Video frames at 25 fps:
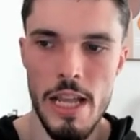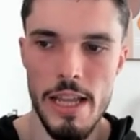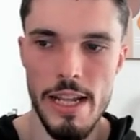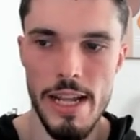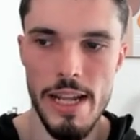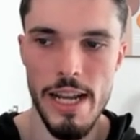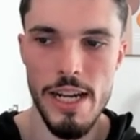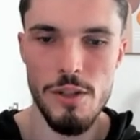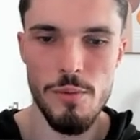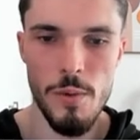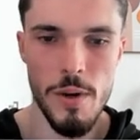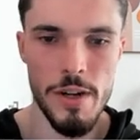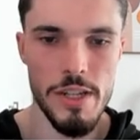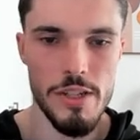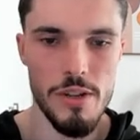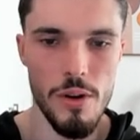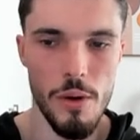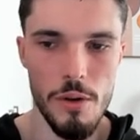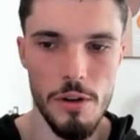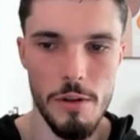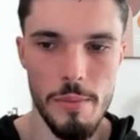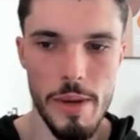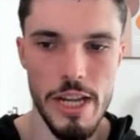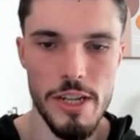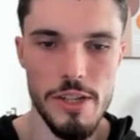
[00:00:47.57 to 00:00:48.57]
The next one is
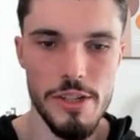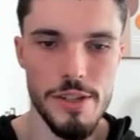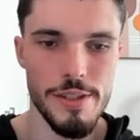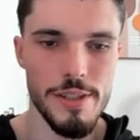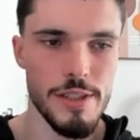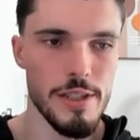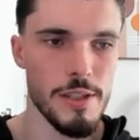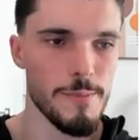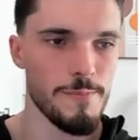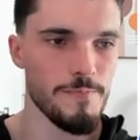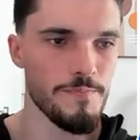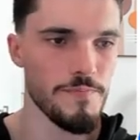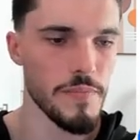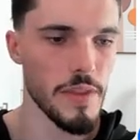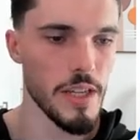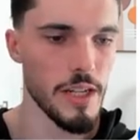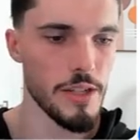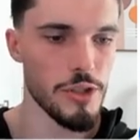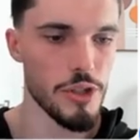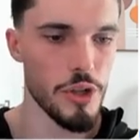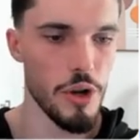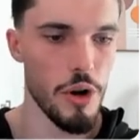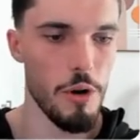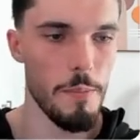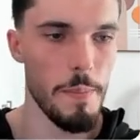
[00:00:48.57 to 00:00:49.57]
automations.
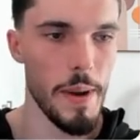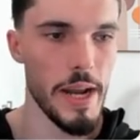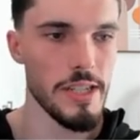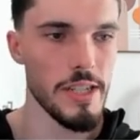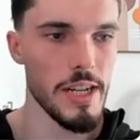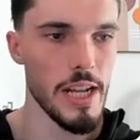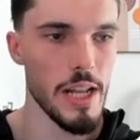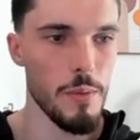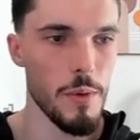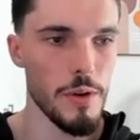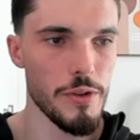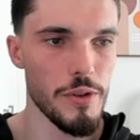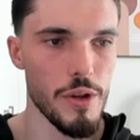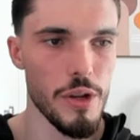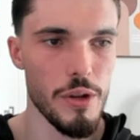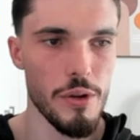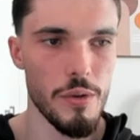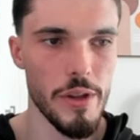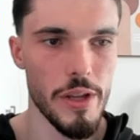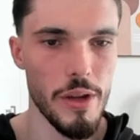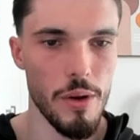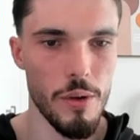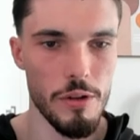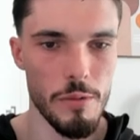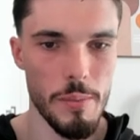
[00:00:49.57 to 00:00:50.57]
So basically, what you can
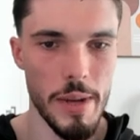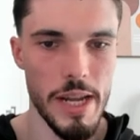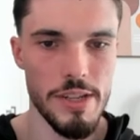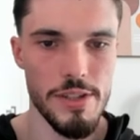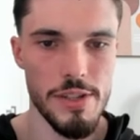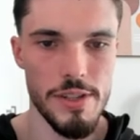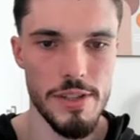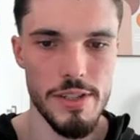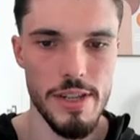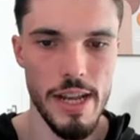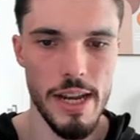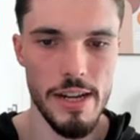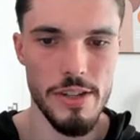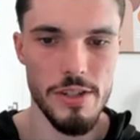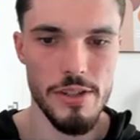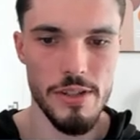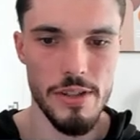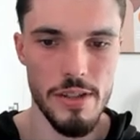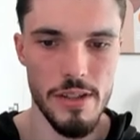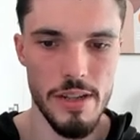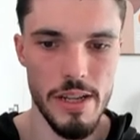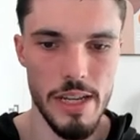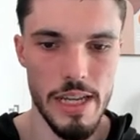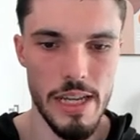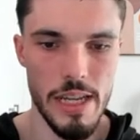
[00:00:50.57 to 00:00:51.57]
do in the automation
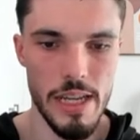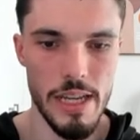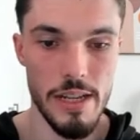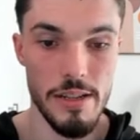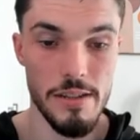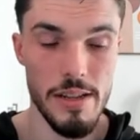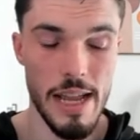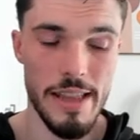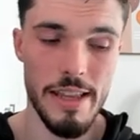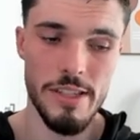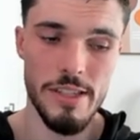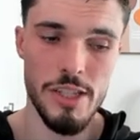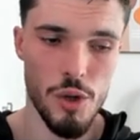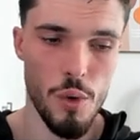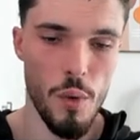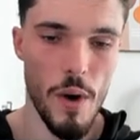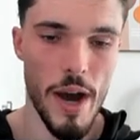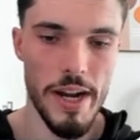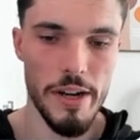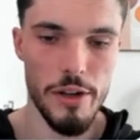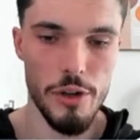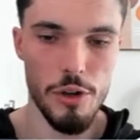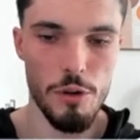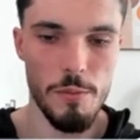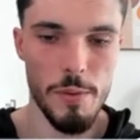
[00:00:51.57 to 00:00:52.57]
section is, and this is
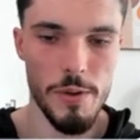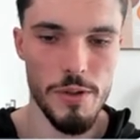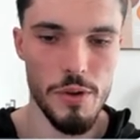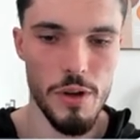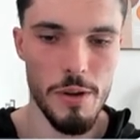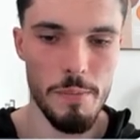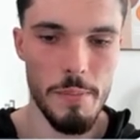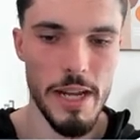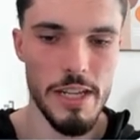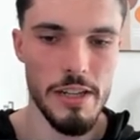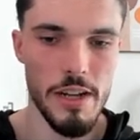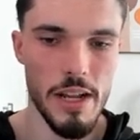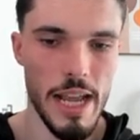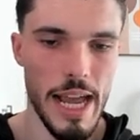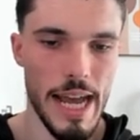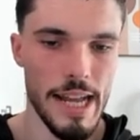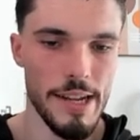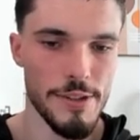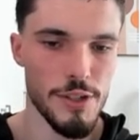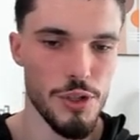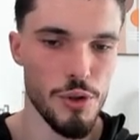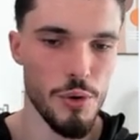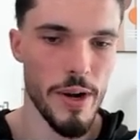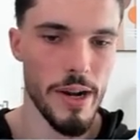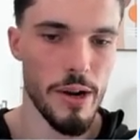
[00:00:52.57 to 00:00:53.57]
quite new, but you can basically
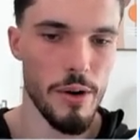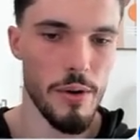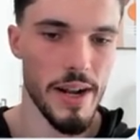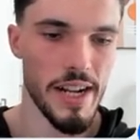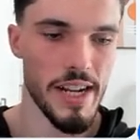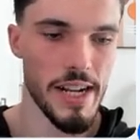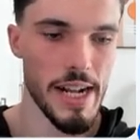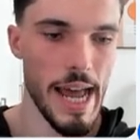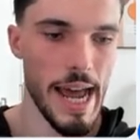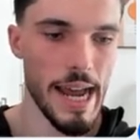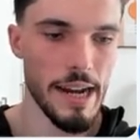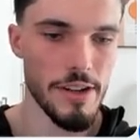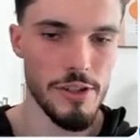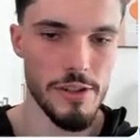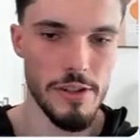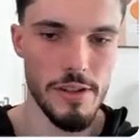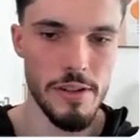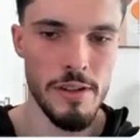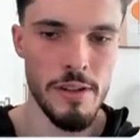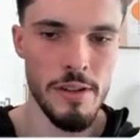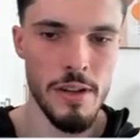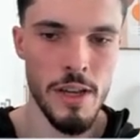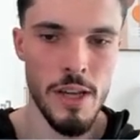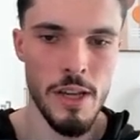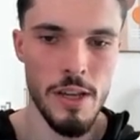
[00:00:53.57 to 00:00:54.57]
add a trigger and an
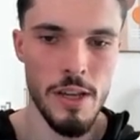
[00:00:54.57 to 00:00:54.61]
action.